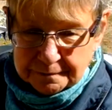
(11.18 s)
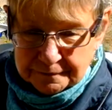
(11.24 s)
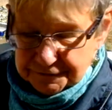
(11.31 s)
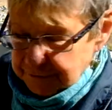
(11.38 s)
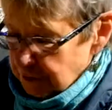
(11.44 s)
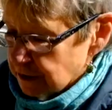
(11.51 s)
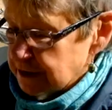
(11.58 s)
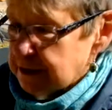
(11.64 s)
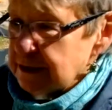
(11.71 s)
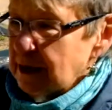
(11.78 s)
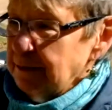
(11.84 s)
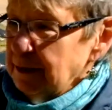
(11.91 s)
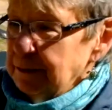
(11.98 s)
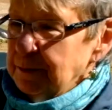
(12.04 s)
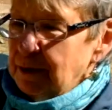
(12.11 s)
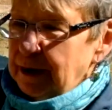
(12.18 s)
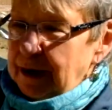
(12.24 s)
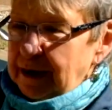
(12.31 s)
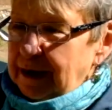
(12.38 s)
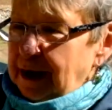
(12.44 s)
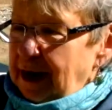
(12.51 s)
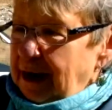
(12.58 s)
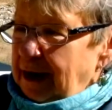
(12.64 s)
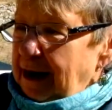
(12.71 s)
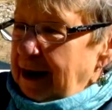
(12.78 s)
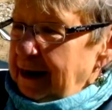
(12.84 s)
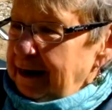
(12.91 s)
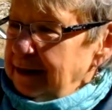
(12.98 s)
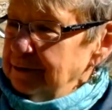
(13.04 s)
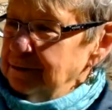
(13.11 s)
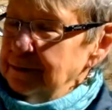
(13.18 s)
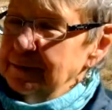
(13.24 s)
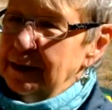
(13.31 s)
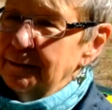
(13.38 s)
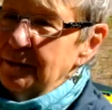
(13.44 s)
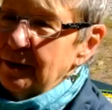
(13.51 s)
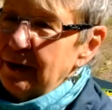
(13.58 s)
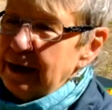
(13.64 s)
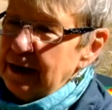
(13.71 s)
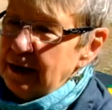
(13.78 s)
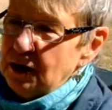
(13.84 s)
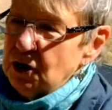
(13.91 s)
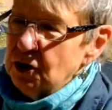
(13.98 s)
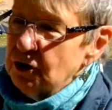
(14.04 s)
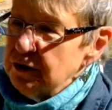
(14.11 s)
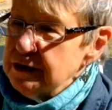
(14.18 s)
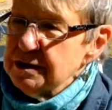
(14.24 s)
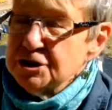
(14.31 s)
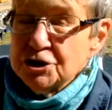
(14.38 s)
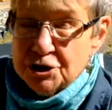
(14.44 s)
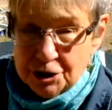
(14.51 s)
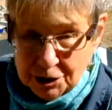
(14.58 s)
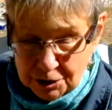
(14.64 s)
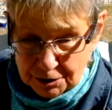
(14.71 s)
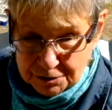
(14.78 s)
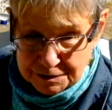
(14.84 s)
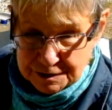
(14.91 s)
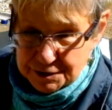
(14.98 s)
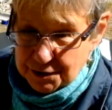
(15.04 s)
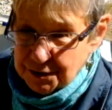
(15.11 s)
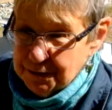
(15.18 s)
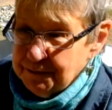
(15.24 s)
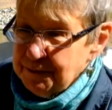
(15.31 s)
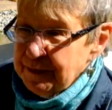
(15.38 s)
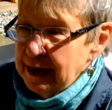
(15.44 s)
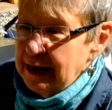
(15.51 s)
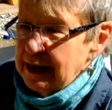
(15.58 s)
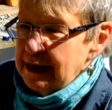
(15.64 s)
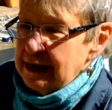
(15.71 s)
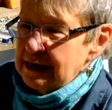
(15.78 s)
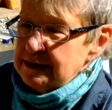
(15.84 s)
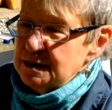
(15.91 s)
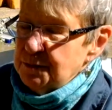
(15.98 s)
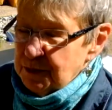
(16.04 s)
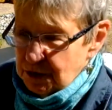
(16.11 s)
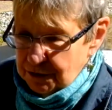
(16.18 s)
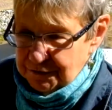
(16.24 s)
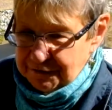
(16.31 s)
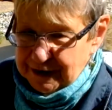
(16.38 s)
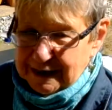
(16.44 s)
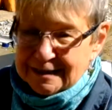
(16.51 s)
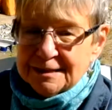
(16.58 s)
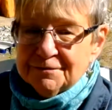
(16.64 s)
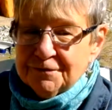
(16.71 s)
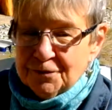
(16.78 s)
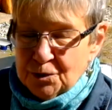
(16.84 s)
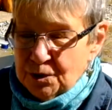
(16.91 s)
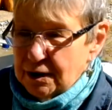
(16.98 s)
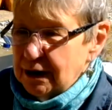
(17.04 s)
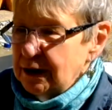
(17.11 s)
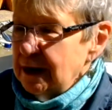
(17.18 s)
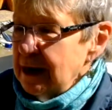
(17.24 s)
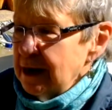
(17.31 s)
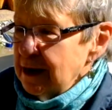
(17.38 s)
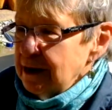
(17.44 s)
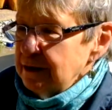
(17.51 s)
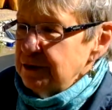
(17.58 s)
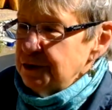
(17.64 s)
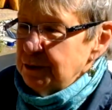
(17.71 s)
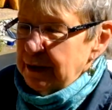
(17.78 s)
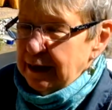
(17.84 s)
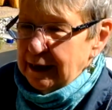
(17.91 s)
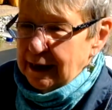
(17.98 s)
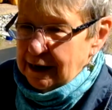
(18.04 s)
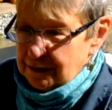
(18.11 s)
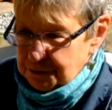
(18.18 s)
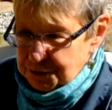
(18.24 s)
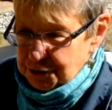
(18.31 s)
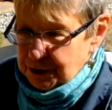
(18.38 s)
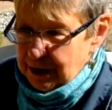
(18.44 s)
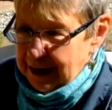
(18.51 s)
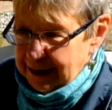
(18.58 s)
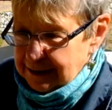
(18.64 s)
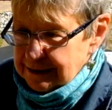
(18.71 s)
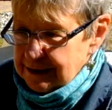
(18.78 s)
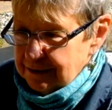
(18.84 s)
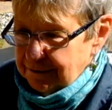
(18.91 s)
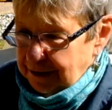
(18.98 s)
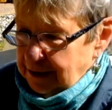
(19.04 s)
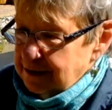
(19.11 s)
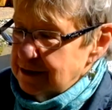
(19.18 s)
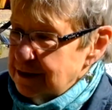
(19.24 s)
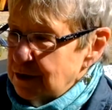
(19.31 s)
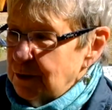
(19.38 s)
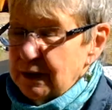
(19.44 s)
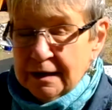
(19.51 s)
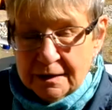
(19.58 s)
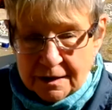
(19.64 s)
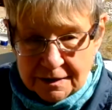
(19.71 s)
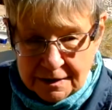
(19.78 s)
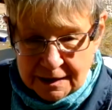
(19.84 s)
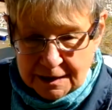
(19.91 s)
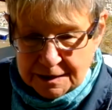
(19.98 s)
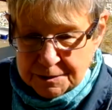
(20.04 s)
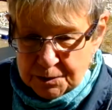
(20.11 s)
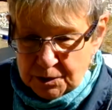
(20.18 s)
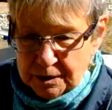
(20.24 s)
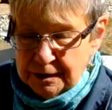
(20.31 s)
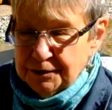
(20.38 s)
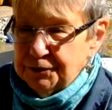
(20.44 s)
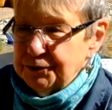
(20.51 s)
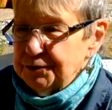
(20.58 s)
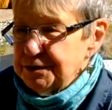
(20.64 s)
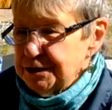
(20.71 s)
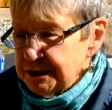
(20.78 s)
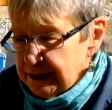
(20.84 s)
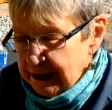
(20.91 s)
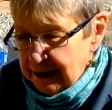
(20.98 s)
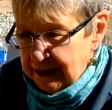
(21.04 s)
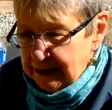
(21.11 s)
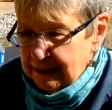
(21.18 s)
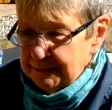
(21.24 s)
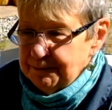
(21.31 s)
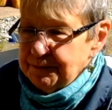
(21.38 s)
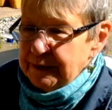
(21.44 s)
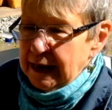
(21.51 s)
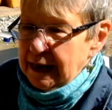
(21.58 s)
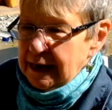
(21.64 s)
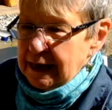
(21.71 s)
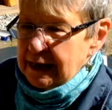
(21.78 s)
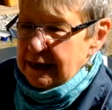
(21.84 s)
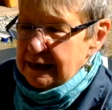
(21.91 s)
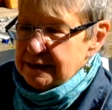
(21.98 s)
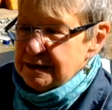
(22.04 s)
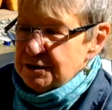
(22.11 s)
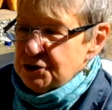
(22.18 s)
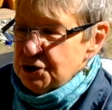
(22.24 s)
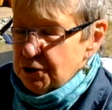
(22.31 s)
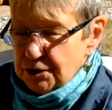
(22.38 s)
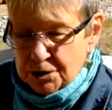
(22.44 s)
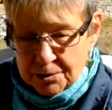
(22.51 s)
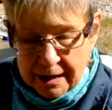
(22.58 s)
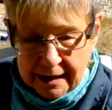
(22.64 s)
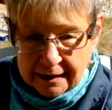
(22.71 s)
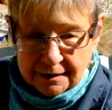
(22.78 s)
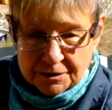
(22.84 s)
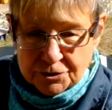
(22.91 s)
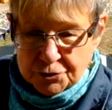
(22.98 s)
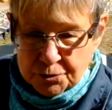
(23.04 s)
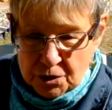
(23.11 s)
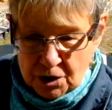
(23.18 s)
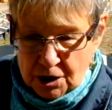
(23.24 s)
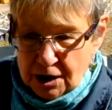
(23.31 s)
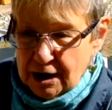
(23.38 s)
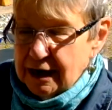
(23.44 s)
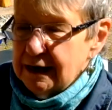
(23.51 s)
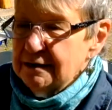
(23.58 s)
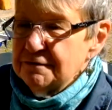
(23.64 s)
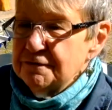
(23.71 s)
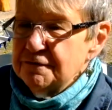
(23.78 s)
first summer morning I can remember here this year, so it's perfect for doing outdoor activities. So one of the things we're going to do today is show you how to draw